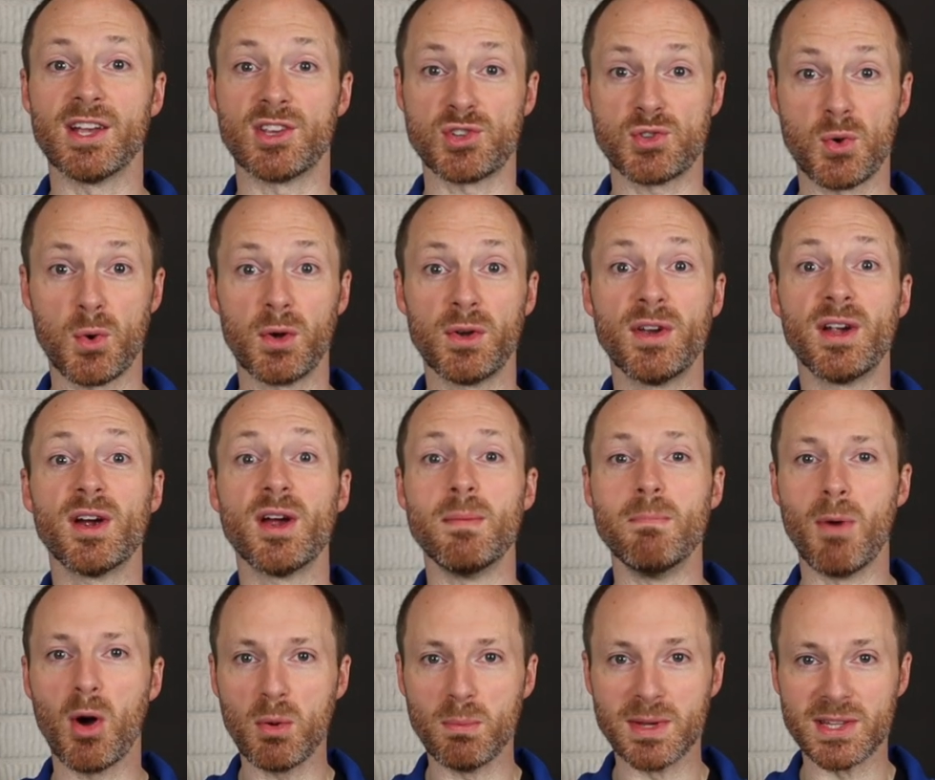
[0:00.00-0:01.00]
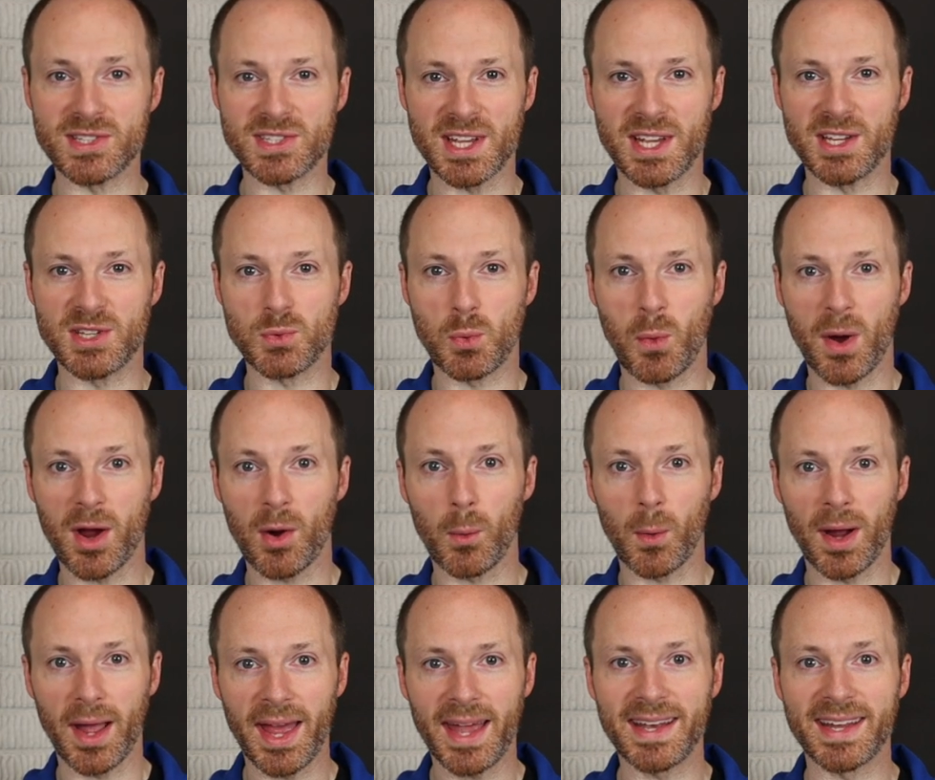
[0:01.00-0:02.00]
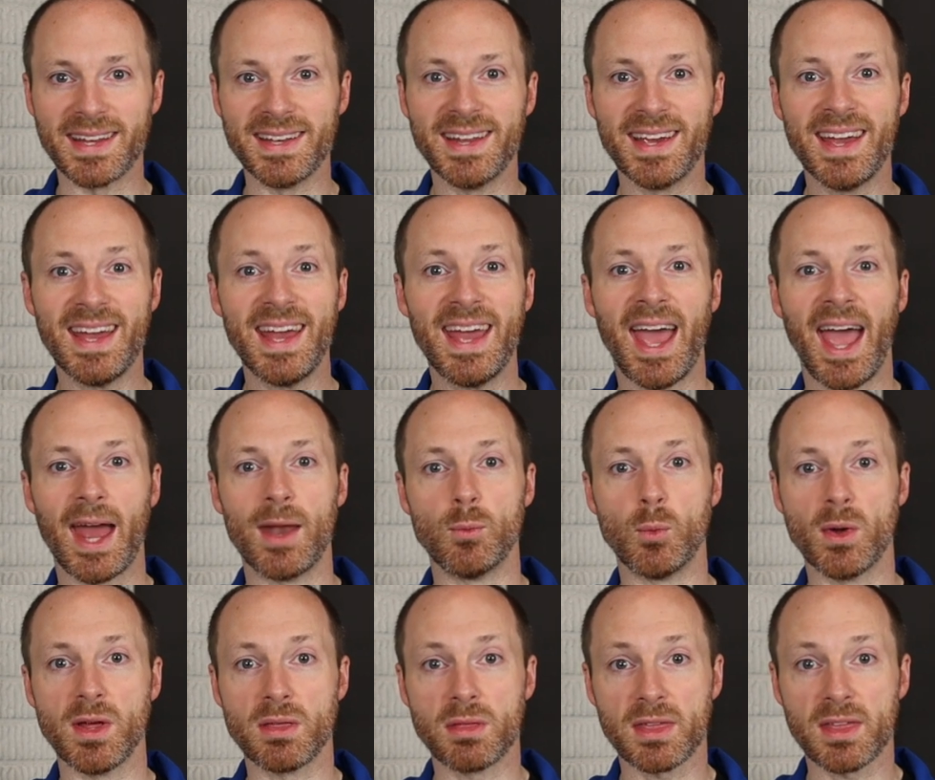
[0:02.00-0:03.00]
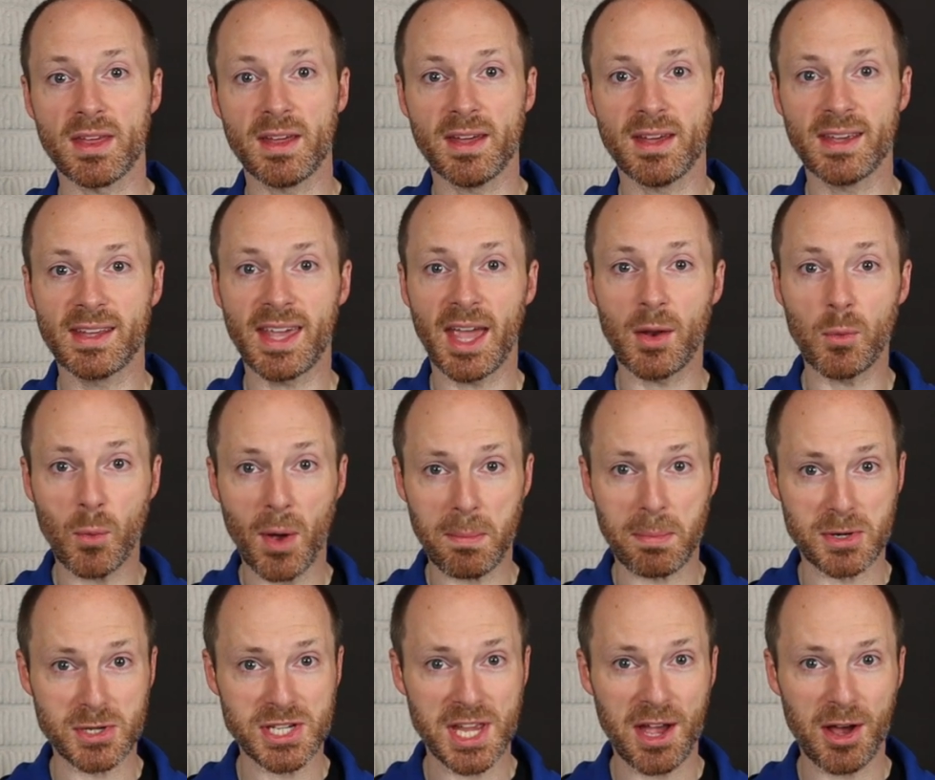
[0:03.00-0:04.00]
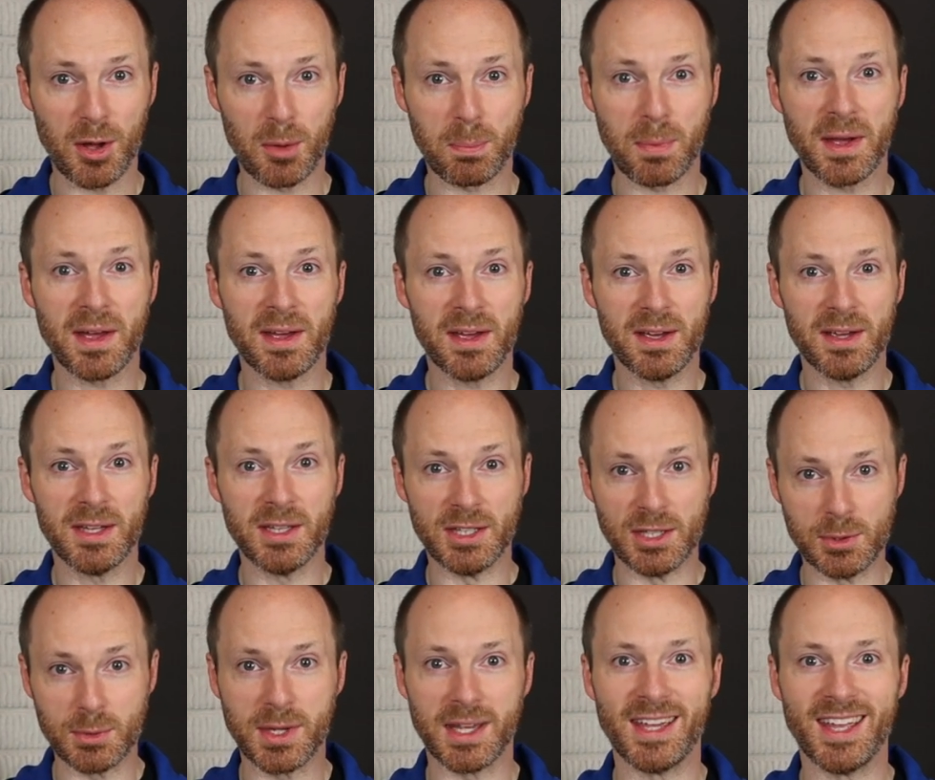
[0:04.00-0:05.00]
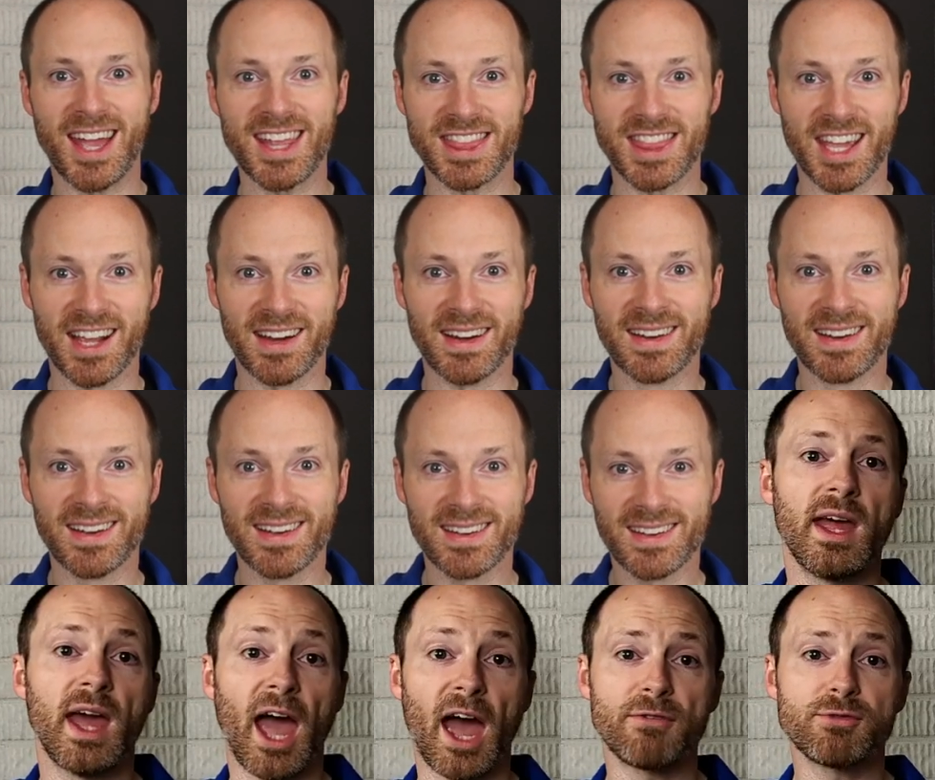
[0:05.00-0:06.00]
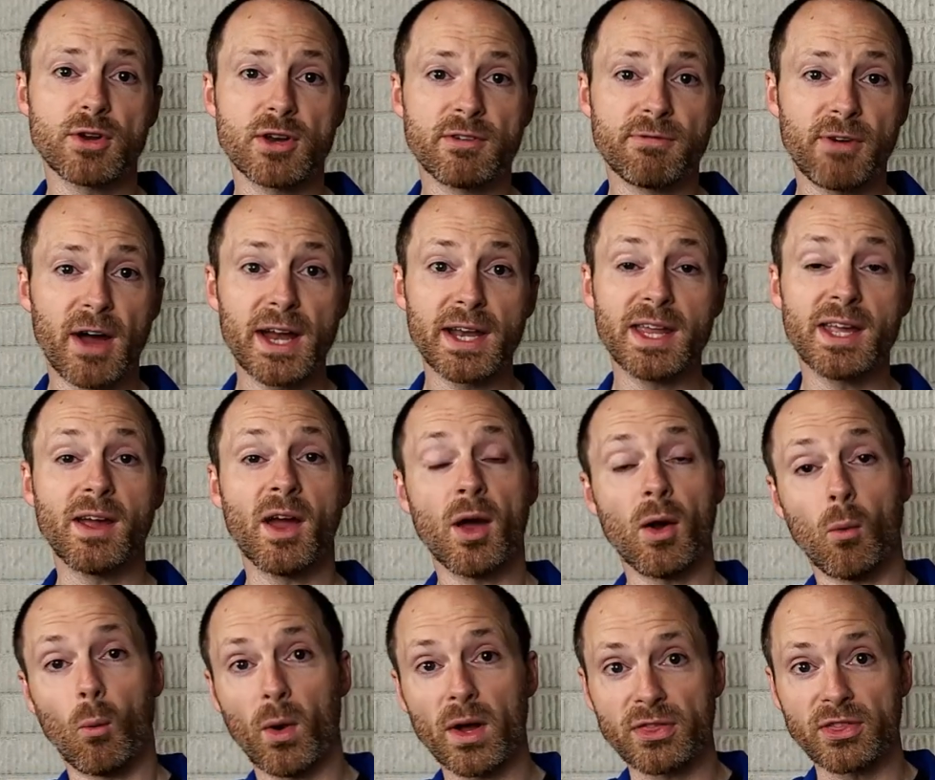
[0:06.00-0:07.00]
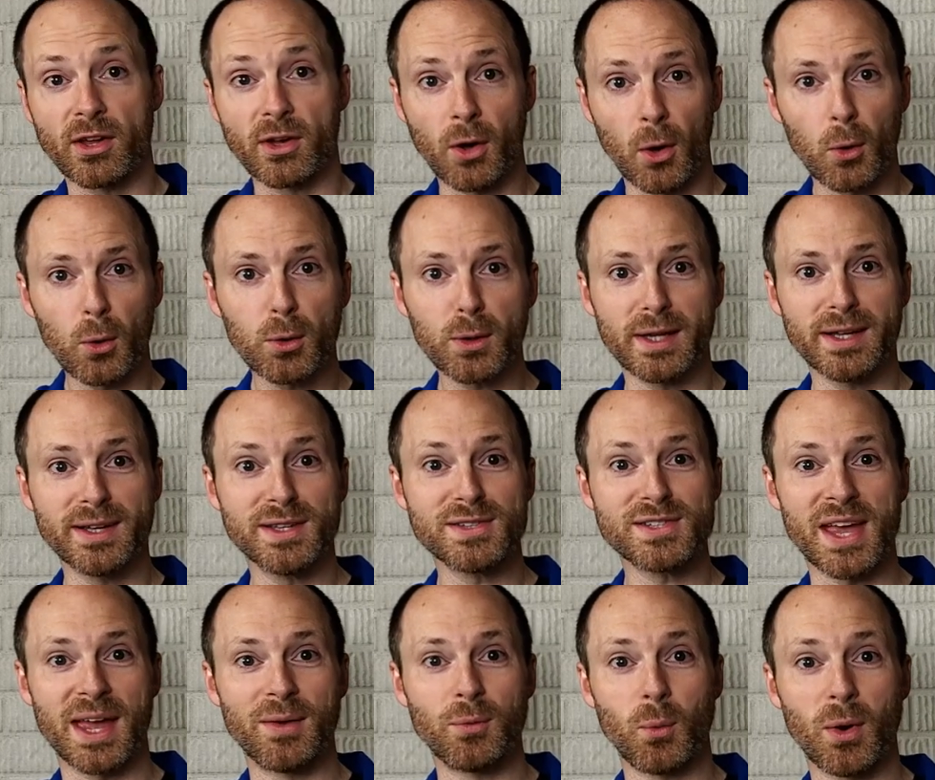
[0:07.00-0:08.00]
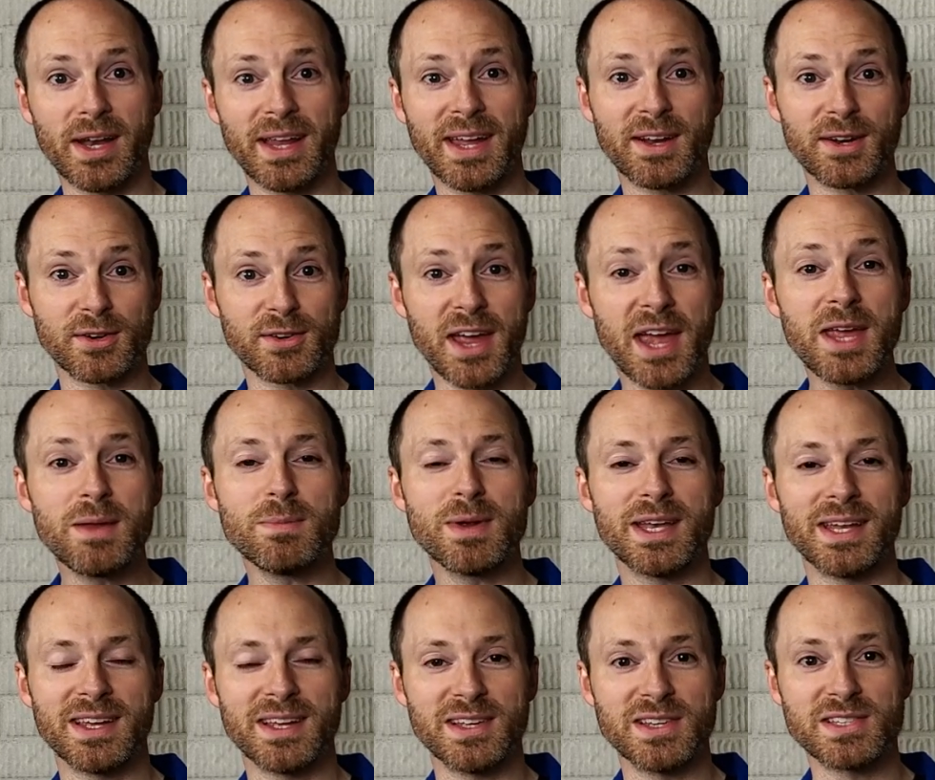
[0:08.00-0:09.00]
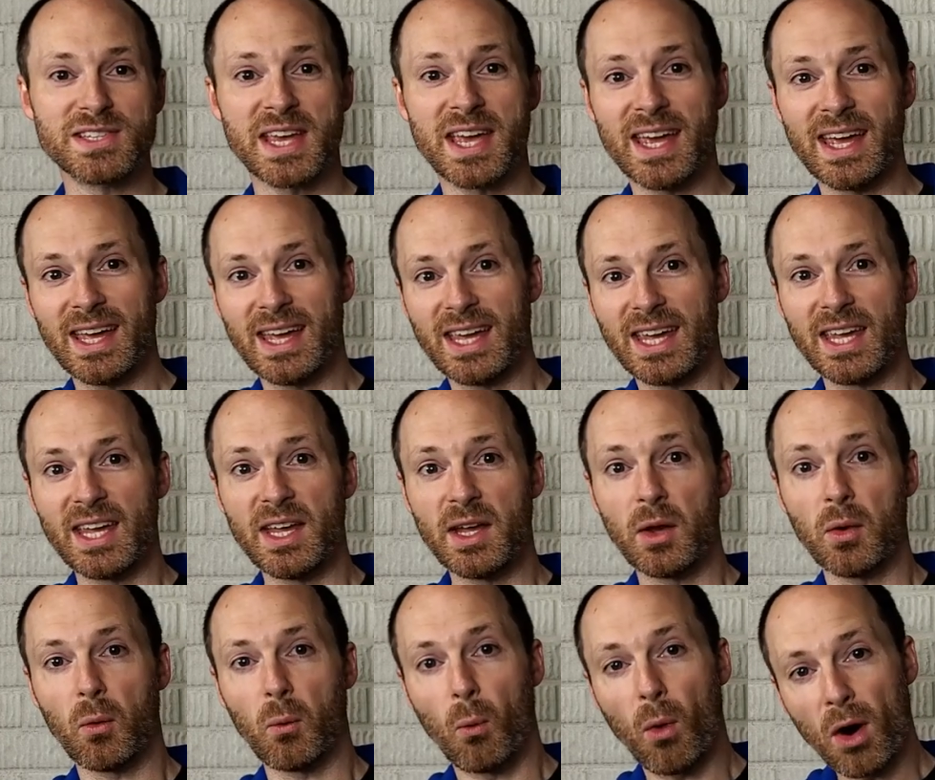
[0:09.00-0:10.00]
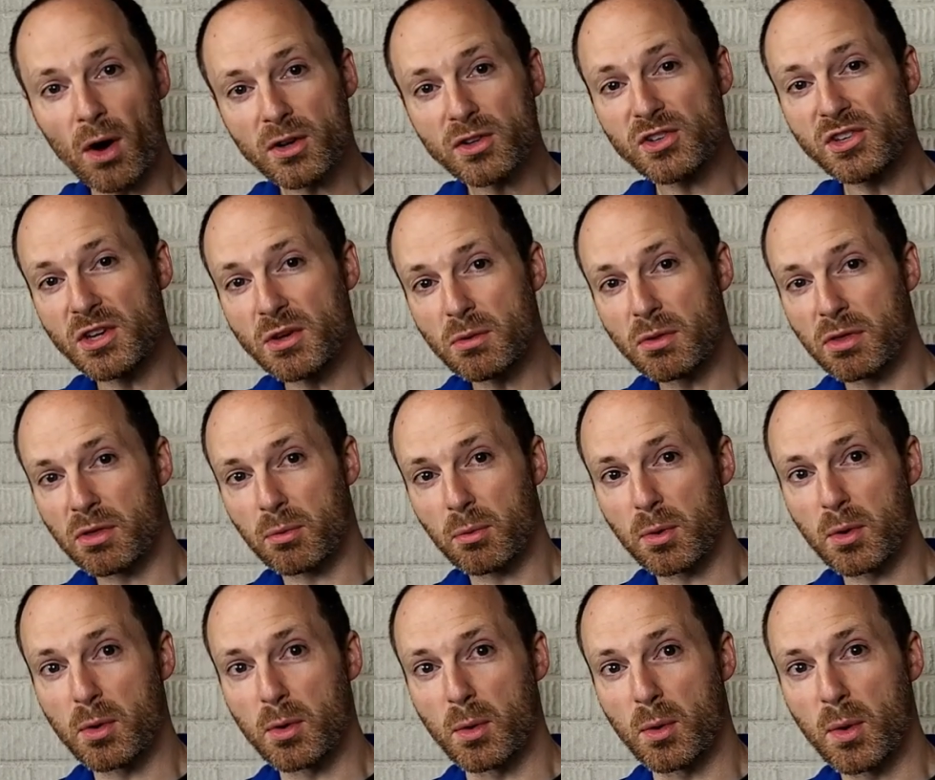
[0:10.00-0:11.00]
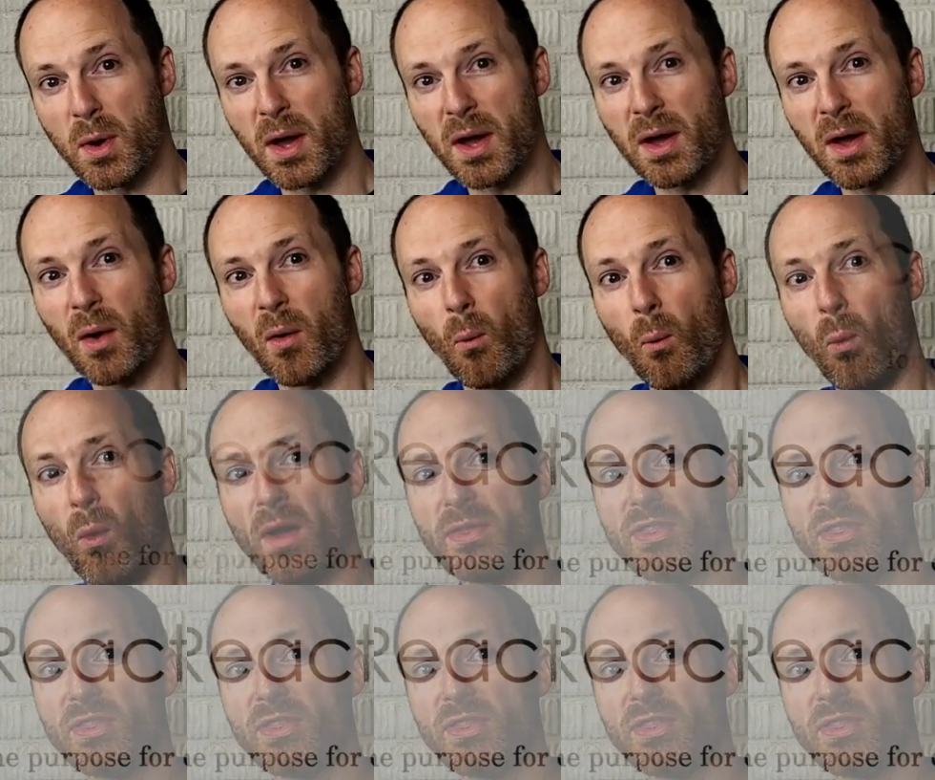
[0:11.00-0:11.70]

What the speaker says: extraordinary moments is where we're headed, and with Ken Weber's help, you can get there. After defining what the goal is and what entertainment is, he walks you through what